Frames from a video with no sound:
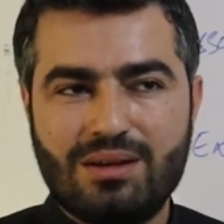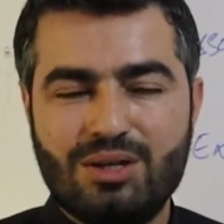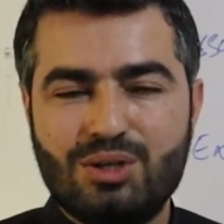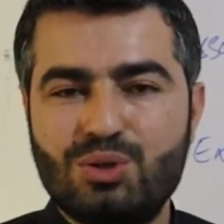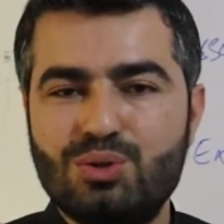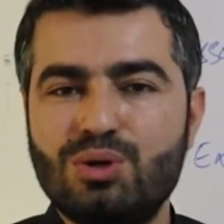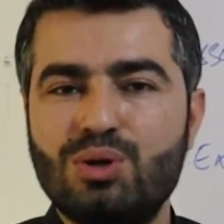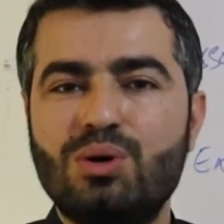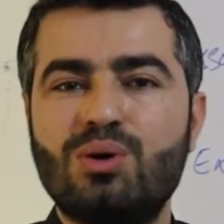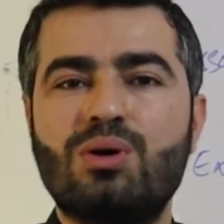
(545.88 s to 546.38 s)

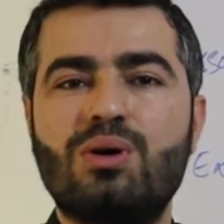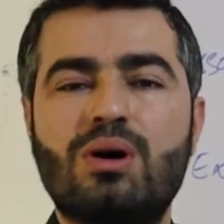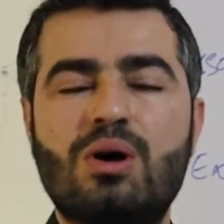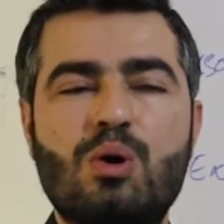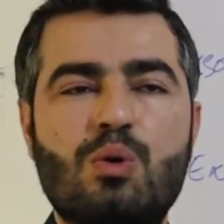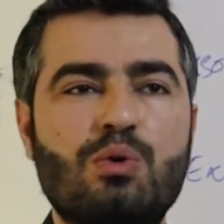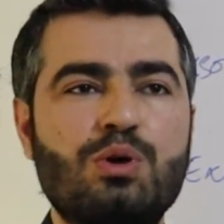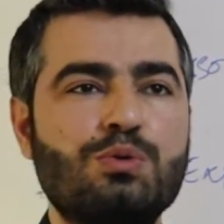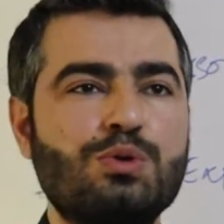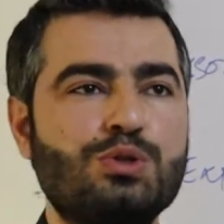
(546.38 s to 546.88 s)
You
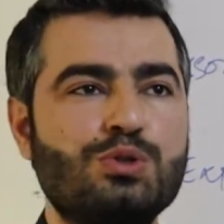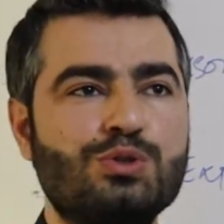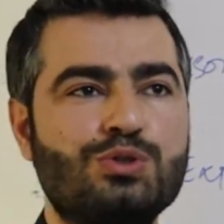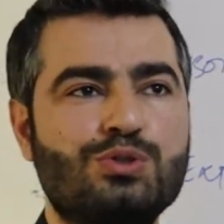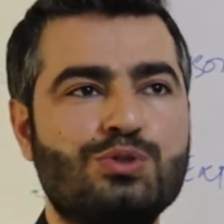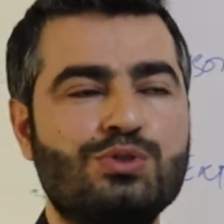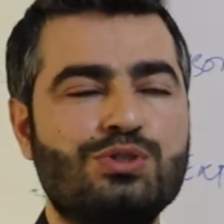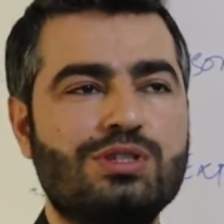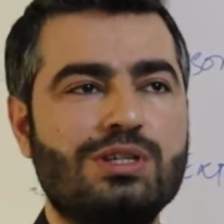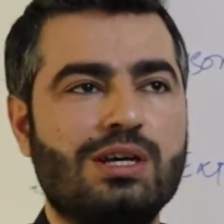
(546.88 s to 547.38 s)
know, when you
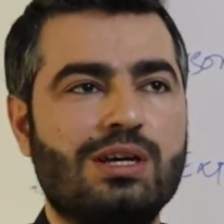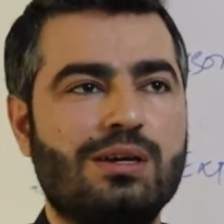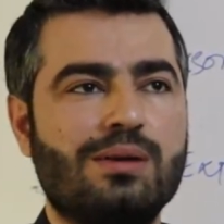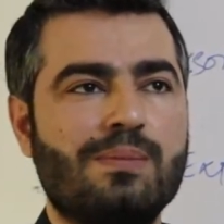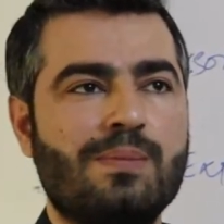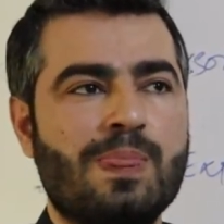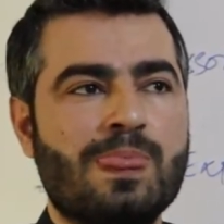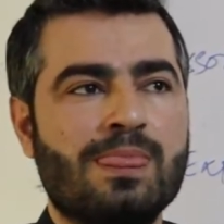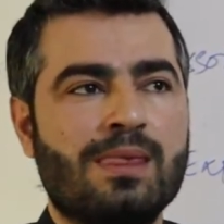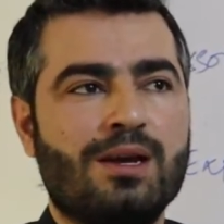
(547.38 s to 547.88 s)
used to
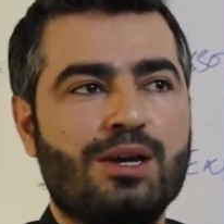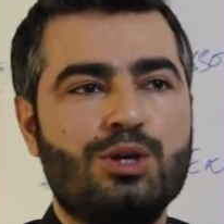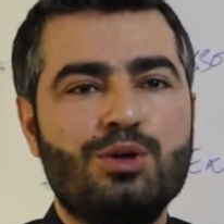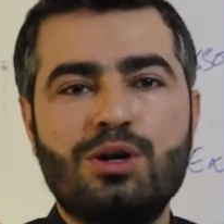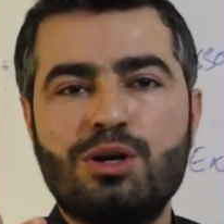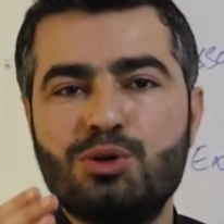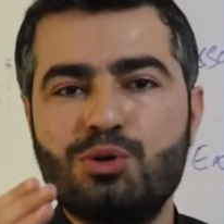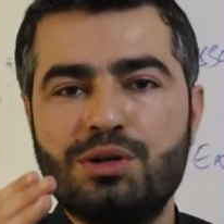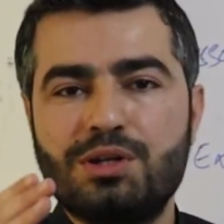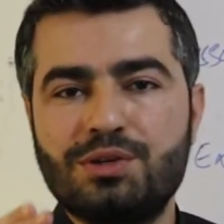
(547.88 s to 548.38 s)
say,
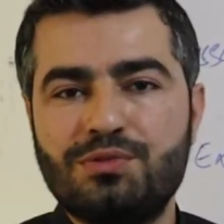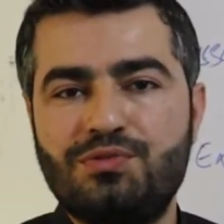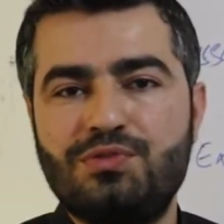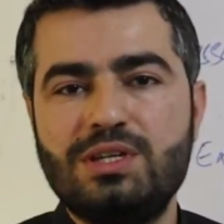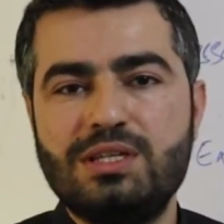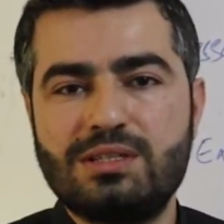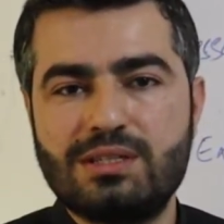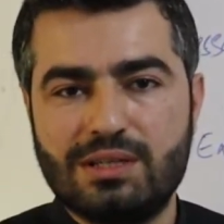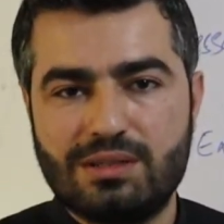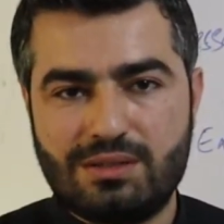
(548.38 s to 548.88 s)
you are not
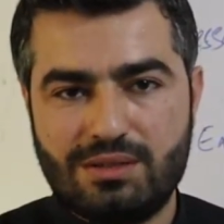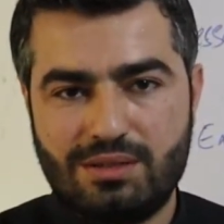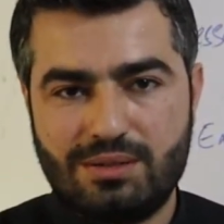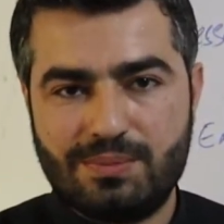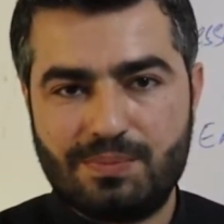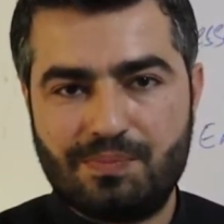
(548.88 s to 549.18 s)
defeated.